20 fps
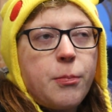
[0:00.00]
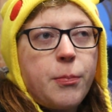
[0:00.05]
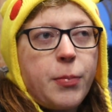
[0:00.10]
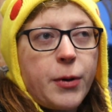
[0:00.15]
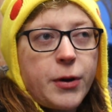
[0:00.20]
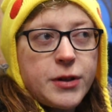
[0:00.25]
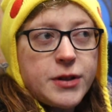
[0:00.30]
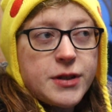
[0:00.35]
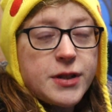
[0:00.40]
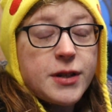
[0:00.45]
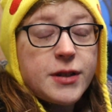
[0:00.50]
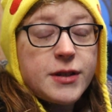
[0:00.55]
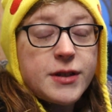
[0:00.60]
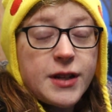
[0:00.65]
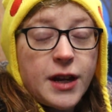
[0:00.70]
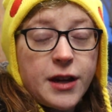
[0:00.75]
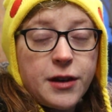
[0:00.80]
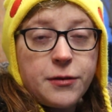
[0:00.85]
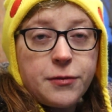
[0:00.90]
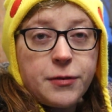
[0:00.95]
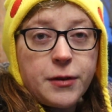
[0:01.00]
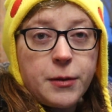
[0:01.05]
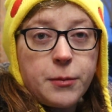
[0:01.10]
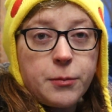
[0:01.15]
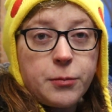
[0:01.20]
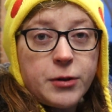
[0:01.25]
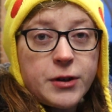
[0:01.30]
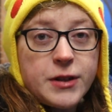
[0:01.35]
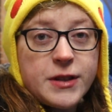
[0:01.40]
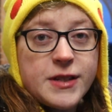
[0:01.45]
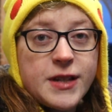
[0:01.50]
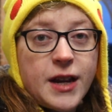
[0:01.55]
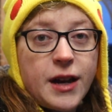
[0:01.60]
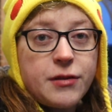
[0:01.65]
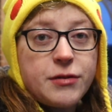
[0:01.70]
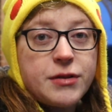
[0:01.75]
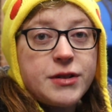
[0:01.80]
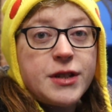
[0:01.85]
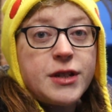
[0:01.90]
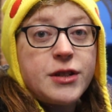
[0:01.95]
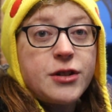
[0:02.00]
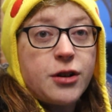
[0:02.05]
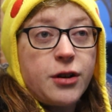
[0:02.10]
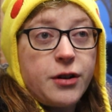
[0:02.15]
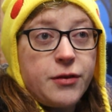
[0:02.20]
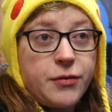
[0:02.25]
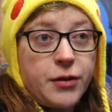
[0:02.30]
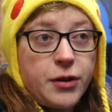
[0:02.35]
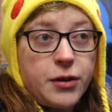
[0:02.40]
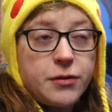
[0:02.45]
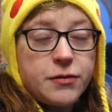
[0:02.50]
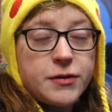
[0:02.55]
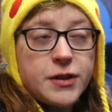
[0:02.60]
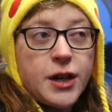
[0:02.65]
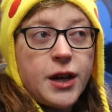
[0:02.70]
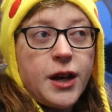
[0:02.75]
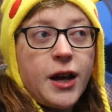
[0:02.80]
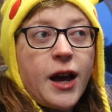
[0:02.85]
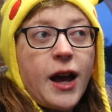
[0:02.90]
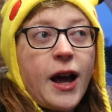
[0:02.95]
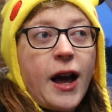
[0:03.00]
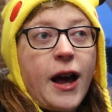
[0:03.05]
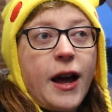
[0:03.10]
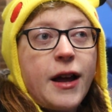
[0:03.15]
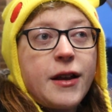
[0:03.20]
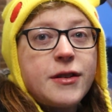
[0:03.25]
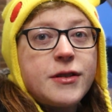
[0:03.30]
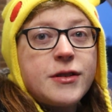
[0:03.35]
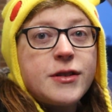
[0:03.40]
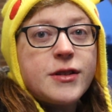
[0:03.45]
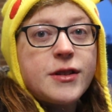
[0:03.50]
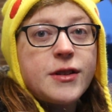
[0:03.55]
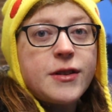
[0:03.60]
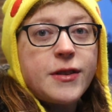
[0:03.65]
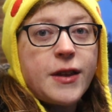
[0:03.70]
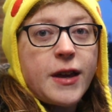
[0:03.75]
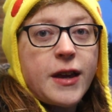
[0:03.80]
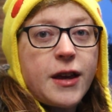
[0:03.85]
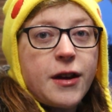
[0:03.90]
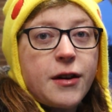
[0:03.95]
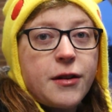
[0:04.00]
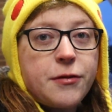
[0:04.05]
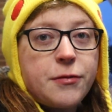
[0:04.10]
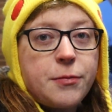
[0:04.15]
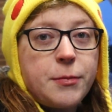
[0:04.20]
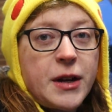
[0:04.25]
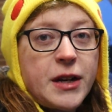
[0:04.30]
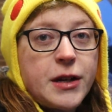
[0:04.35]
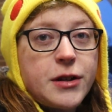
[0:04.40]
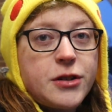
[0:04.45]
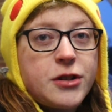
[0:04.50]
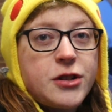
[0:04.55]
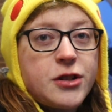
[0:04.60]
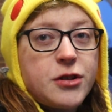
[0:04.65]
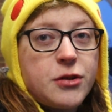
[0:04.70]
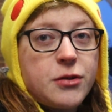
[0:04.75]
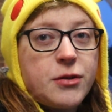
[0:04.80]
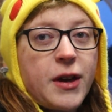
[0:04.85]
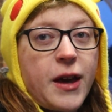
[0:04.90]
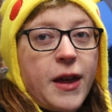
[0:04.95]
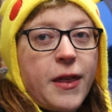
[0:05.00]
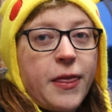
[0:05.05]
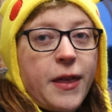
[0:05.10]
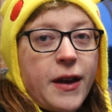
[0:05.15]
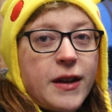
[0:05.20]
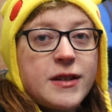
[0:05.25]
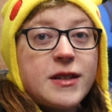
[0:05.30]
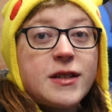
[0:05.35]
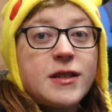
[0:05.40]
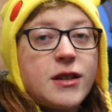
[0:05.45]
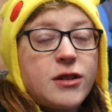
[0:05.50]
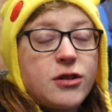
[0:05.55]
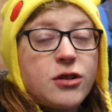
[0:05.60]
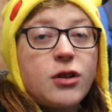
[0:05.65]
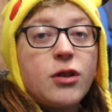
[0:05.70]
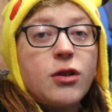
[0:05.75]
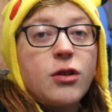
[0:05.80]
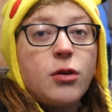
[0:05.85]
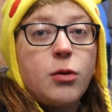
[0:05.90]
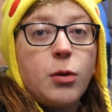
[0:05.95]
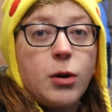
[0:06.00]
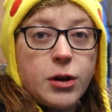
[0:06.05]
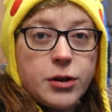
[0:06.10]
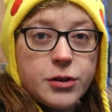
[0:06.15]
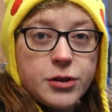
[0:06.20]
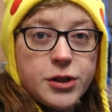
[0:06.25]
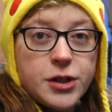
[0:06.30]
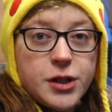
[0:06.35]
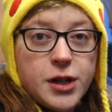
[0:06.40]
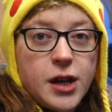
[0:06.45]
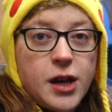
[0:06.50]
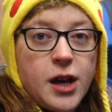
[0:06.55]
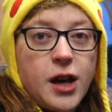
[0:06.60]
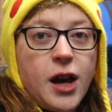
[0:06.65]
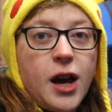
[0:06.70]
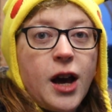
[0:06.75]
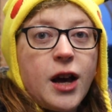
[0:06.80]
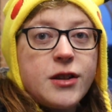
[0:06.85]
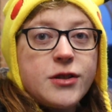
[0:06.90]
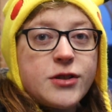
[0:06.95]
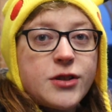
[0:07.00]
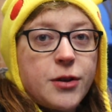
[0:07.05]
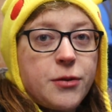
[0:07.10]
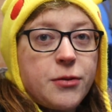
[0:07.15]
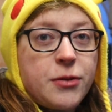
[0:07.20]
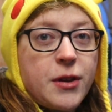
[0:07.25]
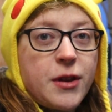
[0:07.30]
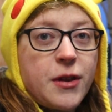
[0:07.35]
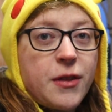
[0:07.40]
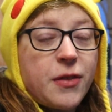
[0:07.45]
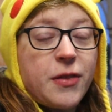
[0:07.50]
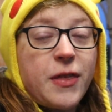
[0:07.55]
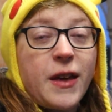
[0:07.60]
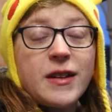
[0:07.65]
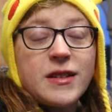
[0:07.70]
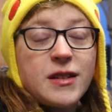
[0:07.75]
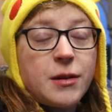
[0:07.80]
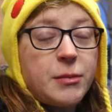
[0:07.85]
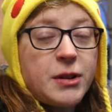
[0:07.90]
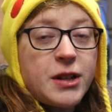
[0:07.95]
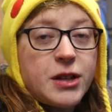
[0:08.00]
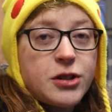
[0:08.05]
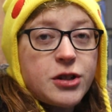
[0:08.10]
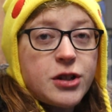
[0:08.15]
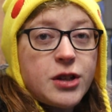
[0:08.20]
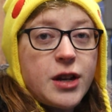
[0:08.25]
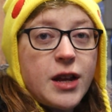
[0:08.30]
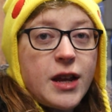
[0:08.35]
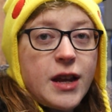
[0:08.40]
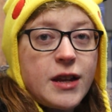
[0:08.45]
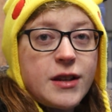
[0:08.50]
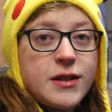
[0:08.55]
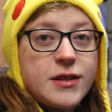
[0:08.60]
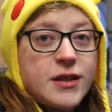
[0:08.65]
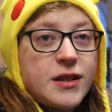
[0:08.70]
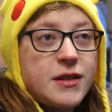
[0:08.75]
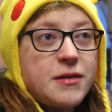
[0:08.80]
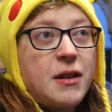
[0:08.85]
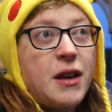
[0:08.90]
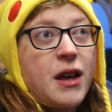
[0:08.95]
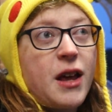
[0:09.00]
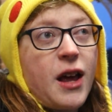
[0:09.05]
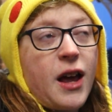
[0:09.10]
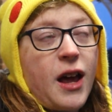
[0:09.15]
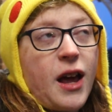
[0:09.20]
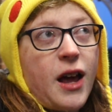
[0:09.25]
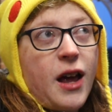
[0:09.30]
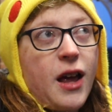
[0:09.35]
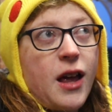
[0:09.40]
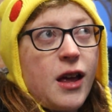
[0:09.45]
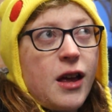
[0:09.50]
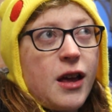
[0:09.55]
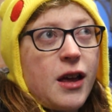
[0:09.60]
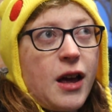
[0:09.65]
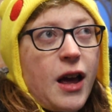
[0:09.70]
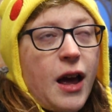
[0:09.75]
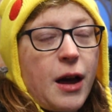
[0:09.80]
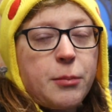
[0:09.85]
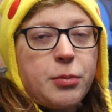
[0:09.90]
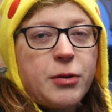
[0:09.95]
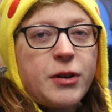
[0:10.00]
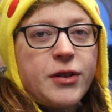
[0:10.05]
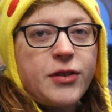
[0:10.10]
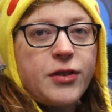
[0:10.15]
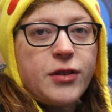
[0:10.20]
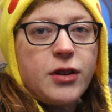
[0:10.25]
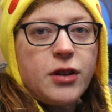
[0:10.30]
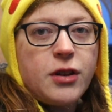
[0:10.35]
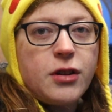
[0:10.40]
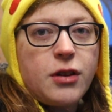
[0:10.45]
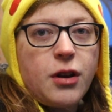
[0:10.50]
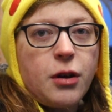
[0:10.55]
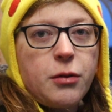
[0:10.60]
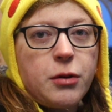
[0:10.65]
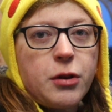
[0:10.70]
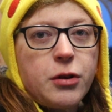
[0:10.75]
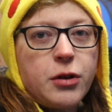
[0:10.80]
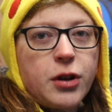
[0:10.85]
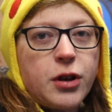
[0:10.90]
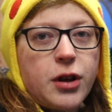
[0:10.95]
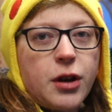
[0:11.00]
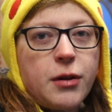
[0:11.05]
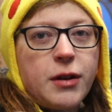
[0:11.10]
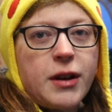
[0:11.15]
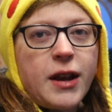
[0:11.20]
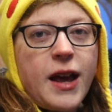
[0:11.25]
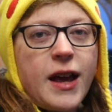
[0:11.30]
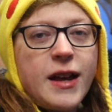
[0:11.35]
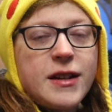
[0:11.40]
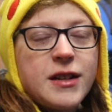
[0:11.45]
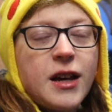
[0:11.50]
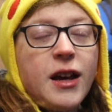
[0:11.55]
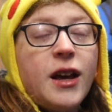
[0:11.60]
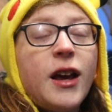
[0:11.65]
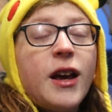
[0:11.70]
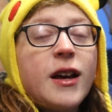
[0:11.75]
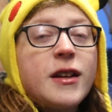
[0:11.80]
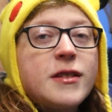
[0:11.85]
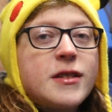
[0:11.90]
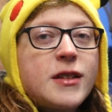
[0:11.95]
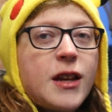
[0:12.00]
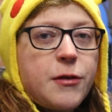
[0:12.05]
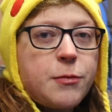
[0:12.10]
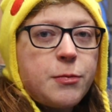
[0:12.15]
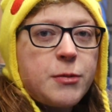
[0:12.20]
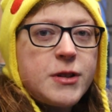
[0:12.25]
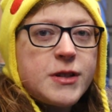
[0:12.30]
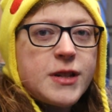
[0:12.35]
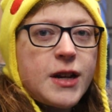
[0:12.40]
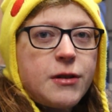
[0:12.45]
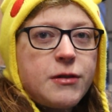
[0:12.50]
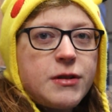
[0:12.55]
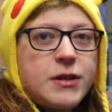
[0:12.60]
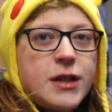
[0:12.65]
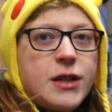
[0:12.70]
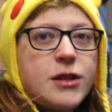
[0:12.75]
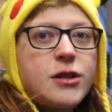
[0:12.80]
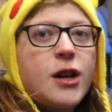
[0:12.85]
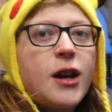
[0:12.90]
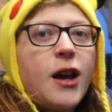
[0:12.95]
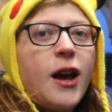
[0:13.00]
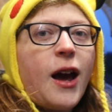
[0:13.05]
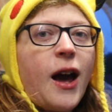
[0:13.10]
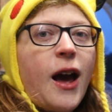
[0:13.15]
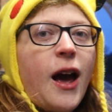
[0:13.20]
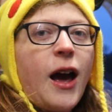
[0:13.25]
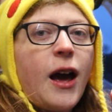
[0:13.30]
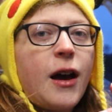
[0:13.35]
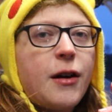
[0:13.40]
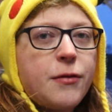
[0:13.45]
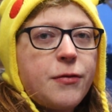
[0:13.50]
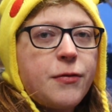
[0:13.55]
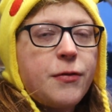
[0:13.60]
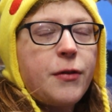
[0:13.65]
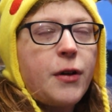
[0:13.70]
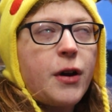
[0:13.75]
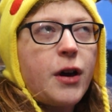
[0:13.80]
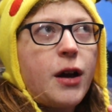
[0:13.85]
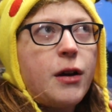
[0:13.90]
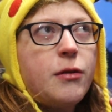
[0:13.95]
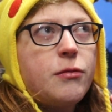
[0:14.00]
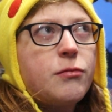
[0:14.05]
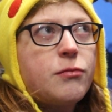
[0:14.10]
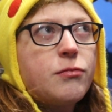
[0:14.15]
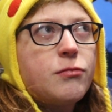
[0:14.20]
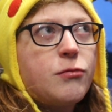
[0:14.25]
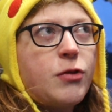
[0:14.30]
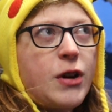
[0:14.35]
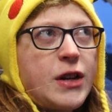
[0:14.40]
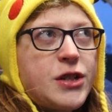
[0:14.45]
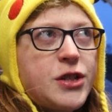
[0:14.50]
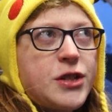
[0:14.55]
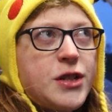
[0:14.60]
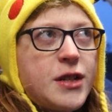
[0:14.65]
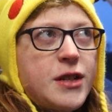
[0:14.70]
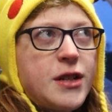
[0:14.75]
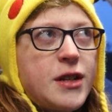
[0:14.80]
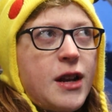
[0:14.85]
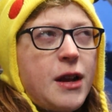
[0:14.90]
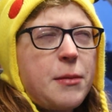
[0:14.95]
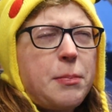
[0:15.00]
But Save Britain's Heritage got involved and they have managed to get that decision quashed so that that demolition is at present no longer going ahead, and Save Britain's Heritage have registered an